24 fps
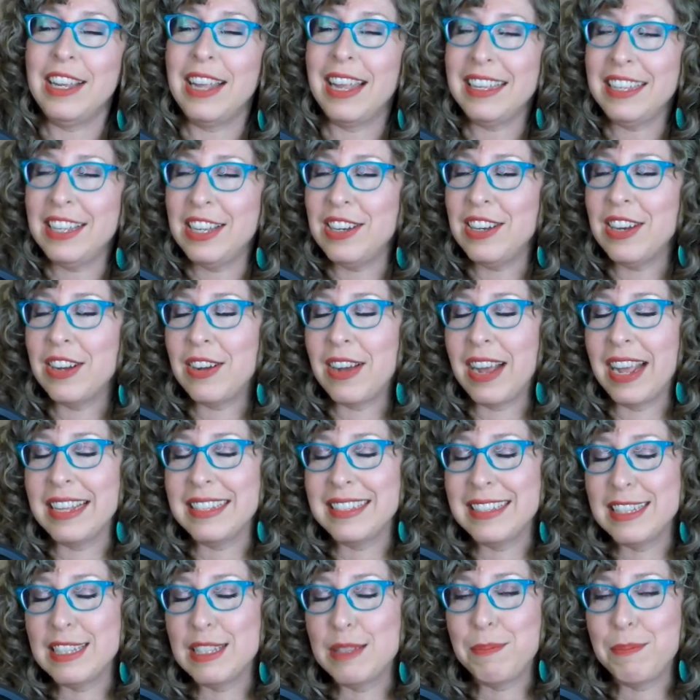you know, I
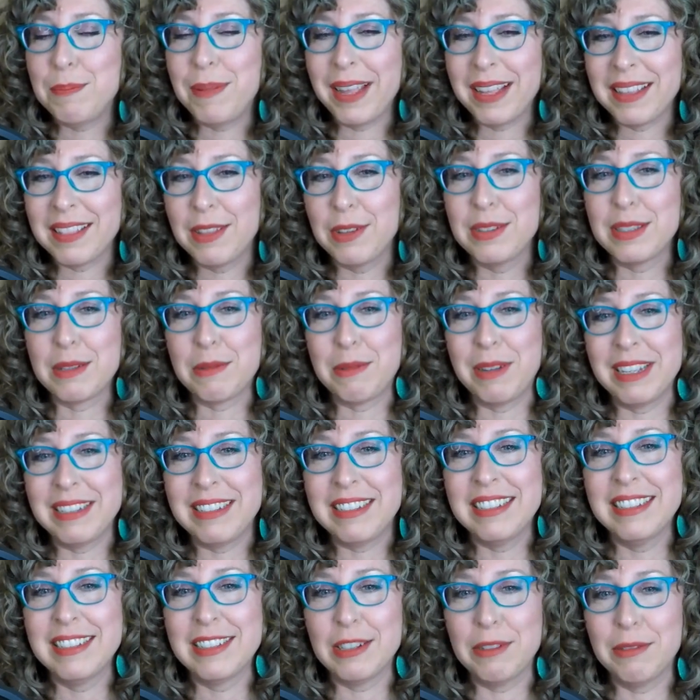suspect those
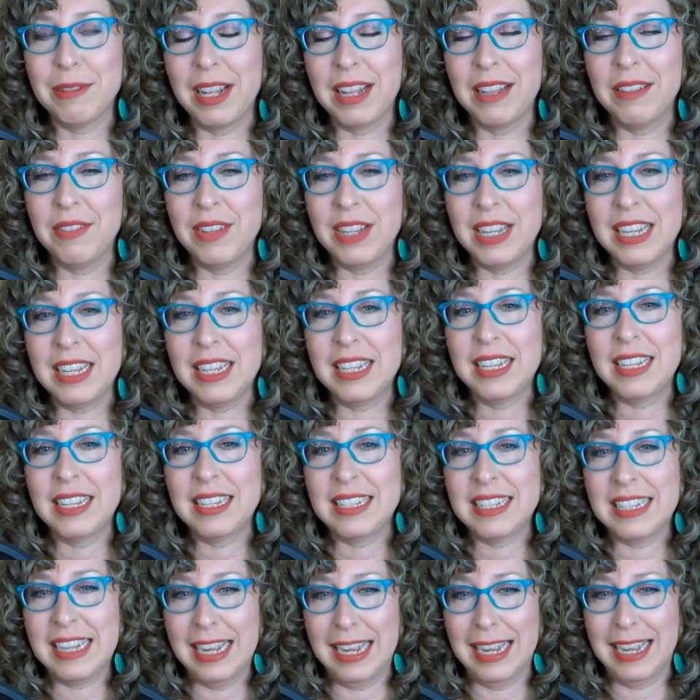questions are relevant
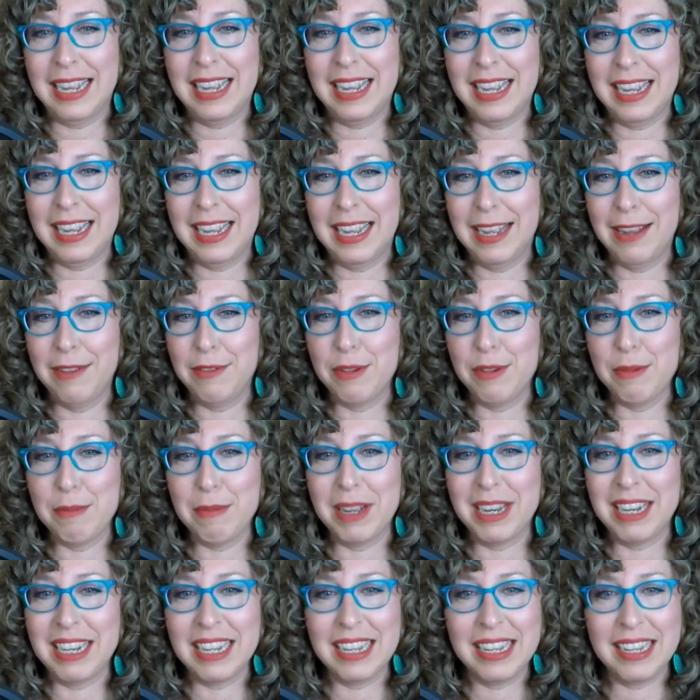to everybody.